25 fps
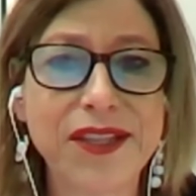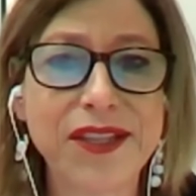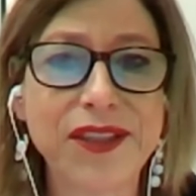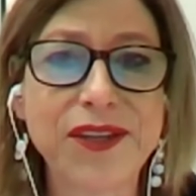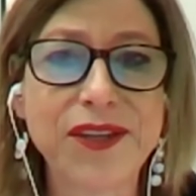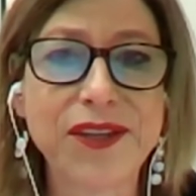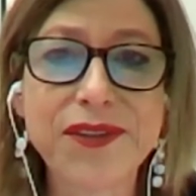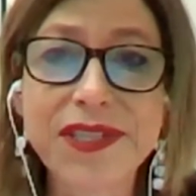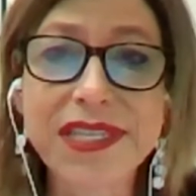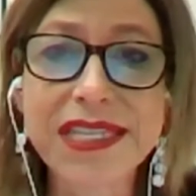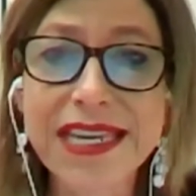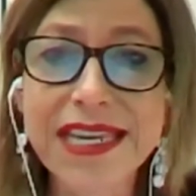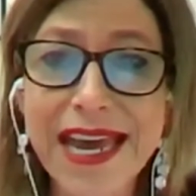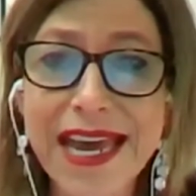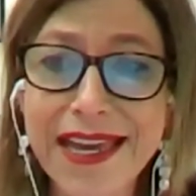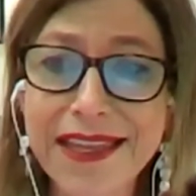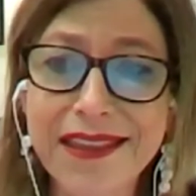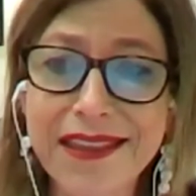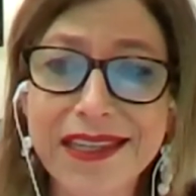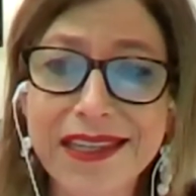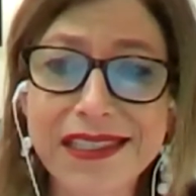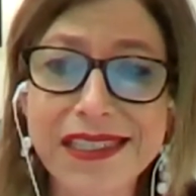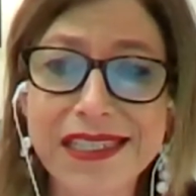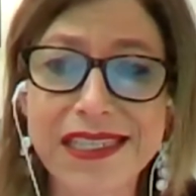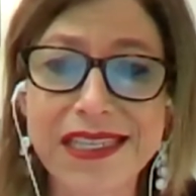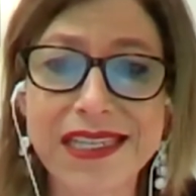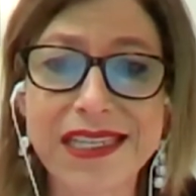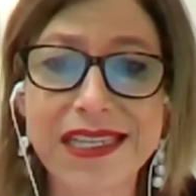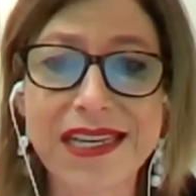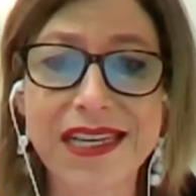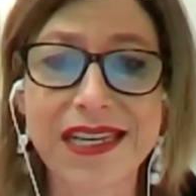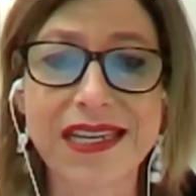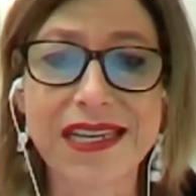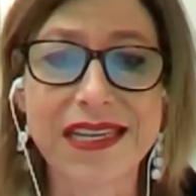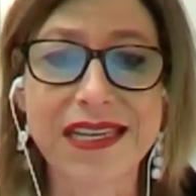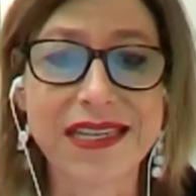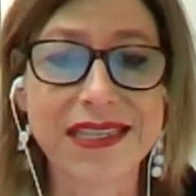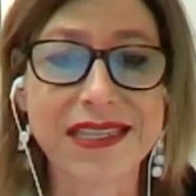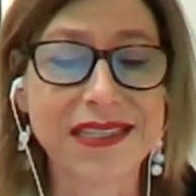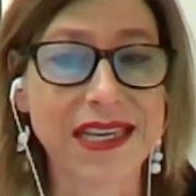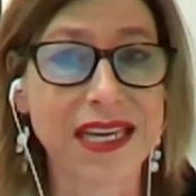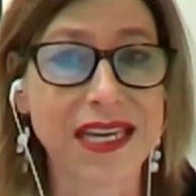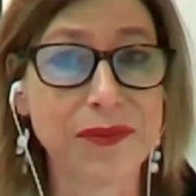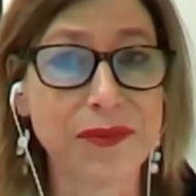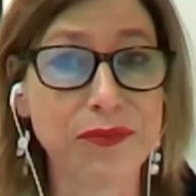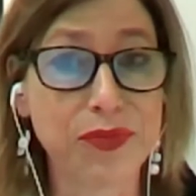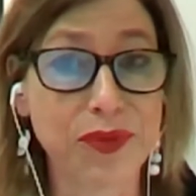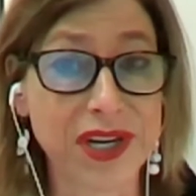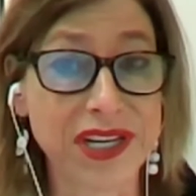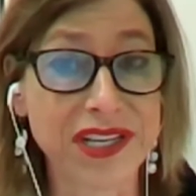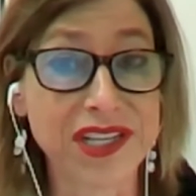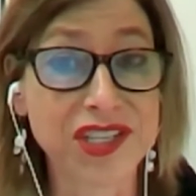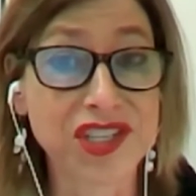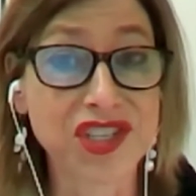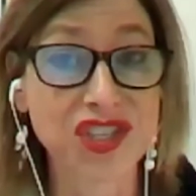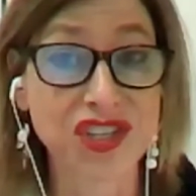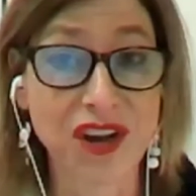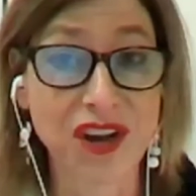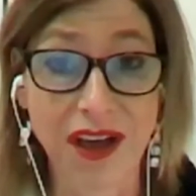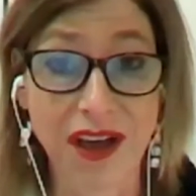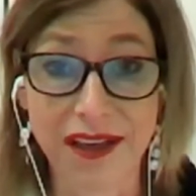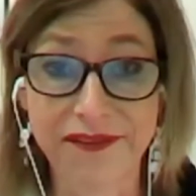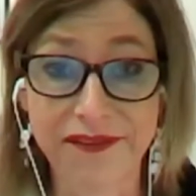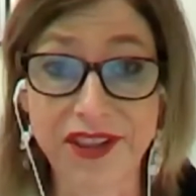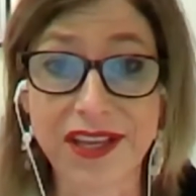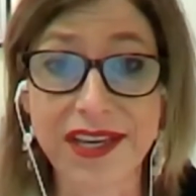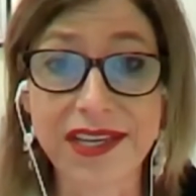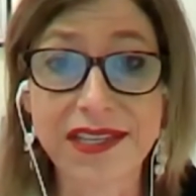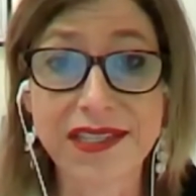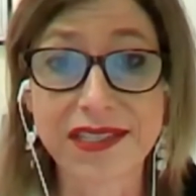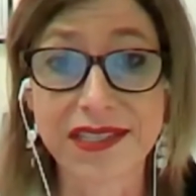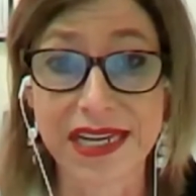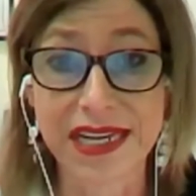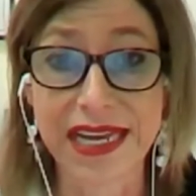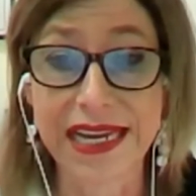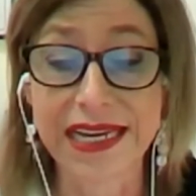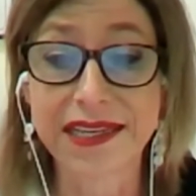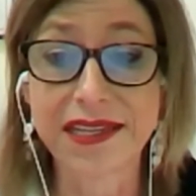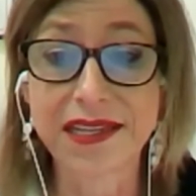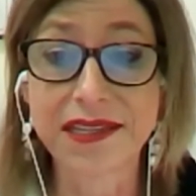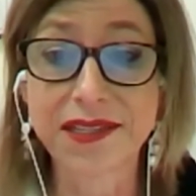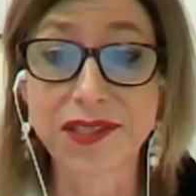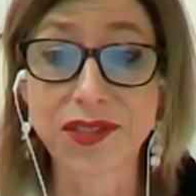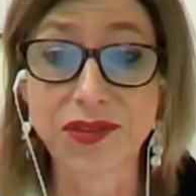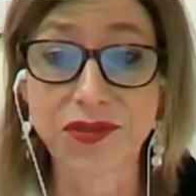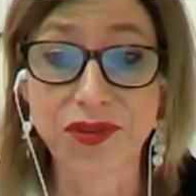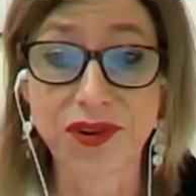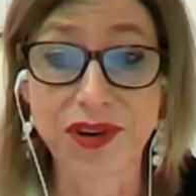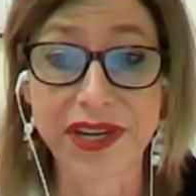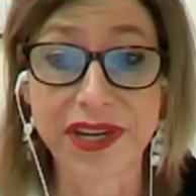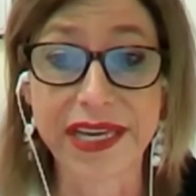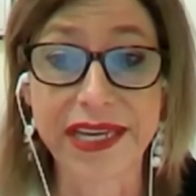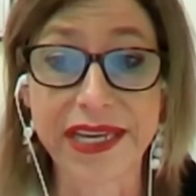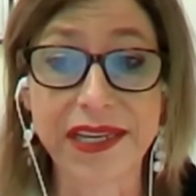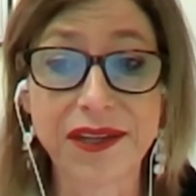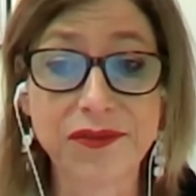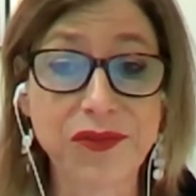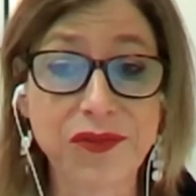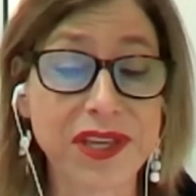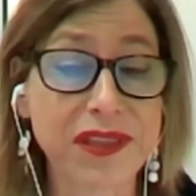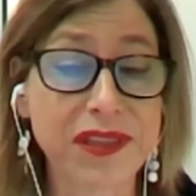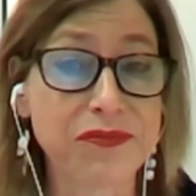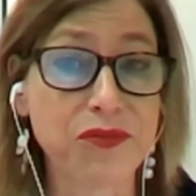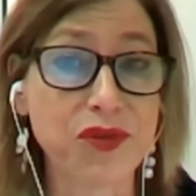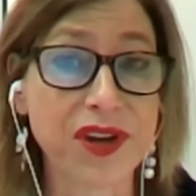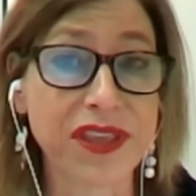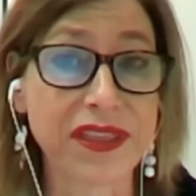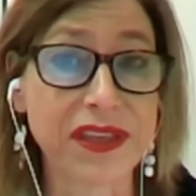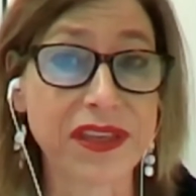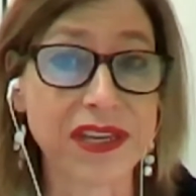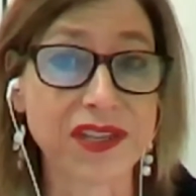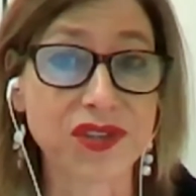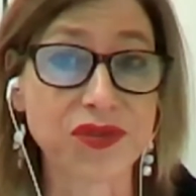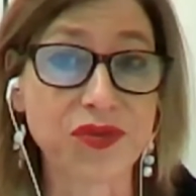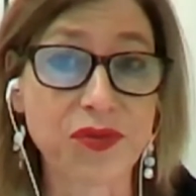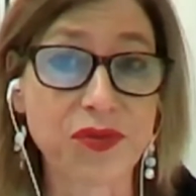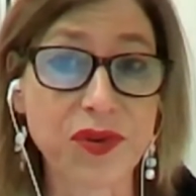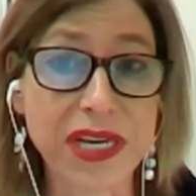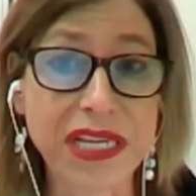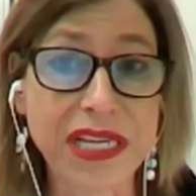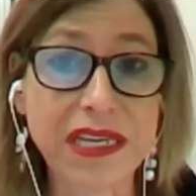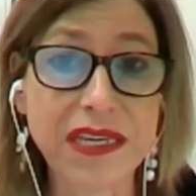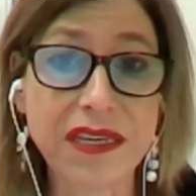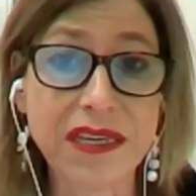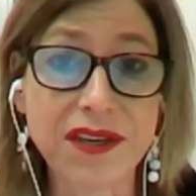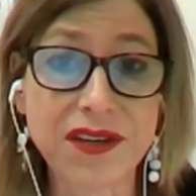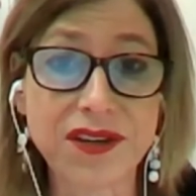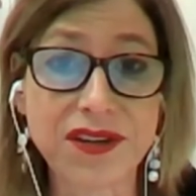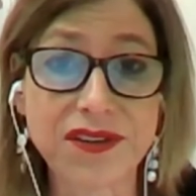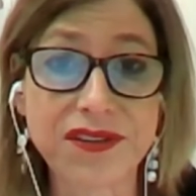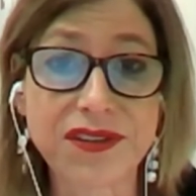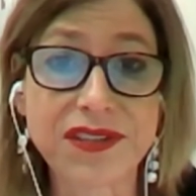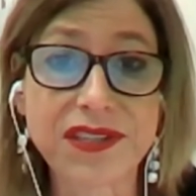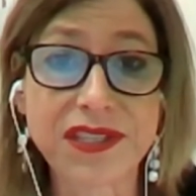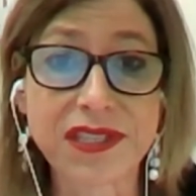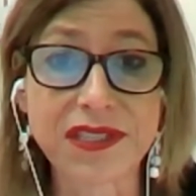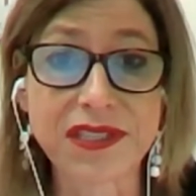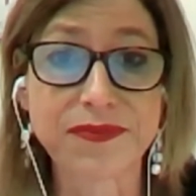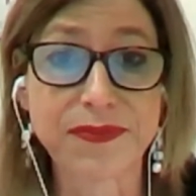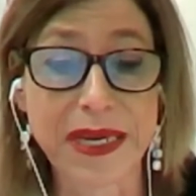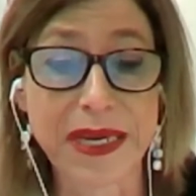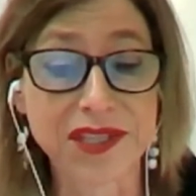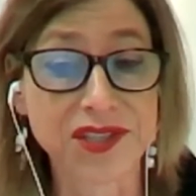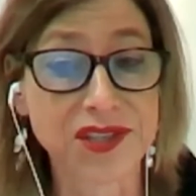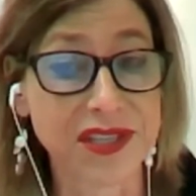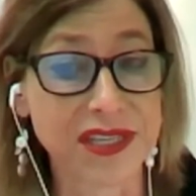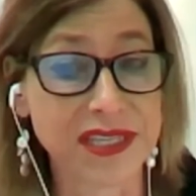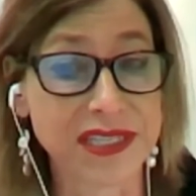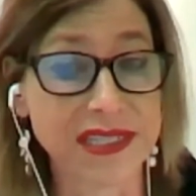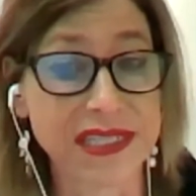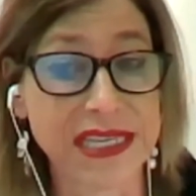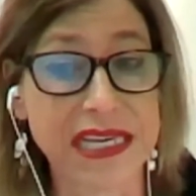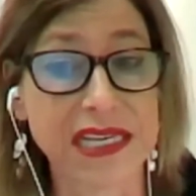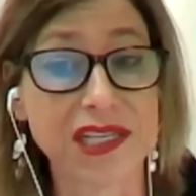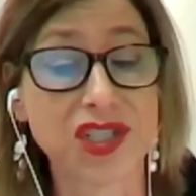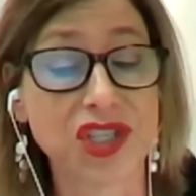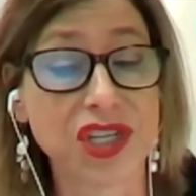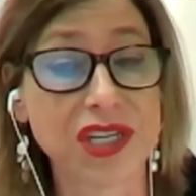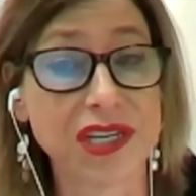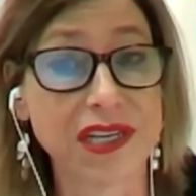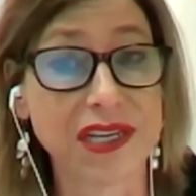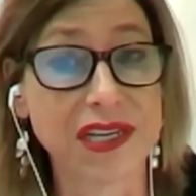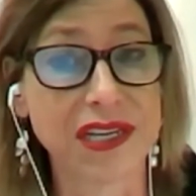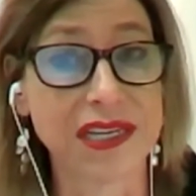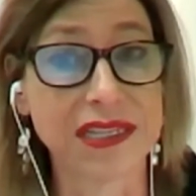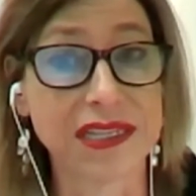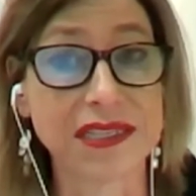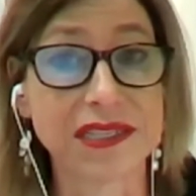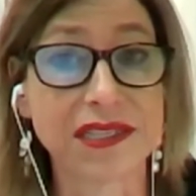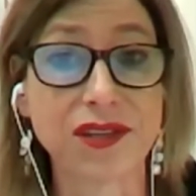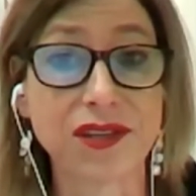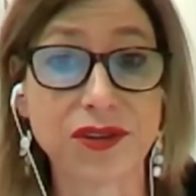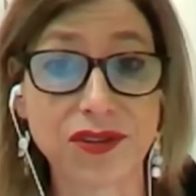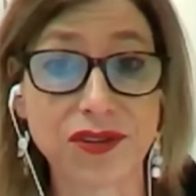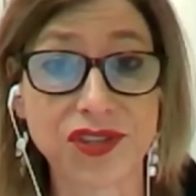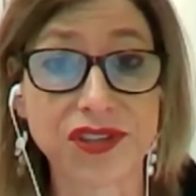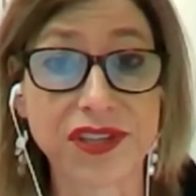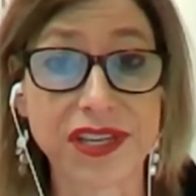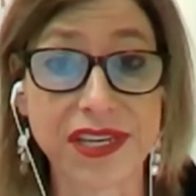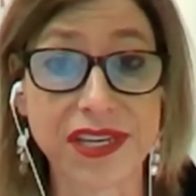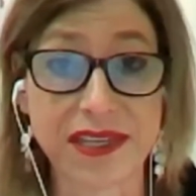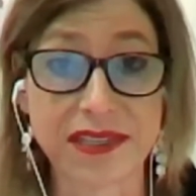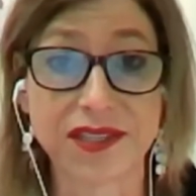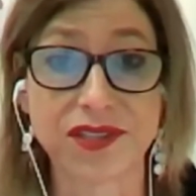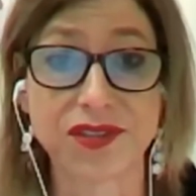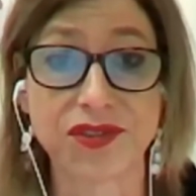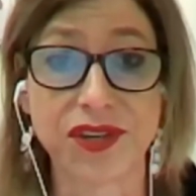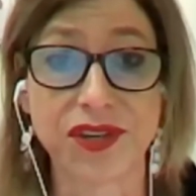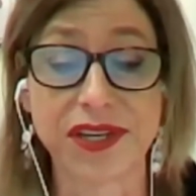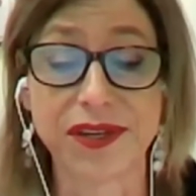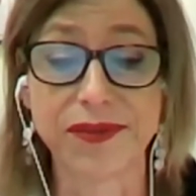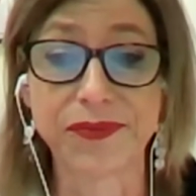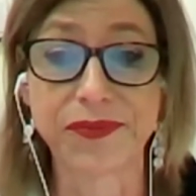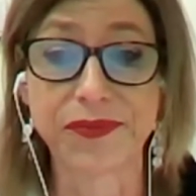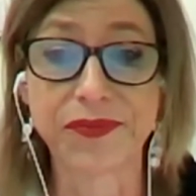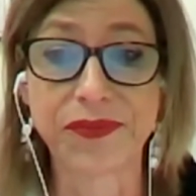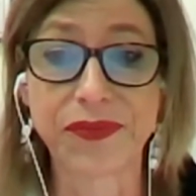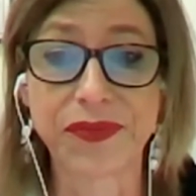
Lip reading: Lucy Adlington is a British novelist and historian with more than 20 years specialization in social history.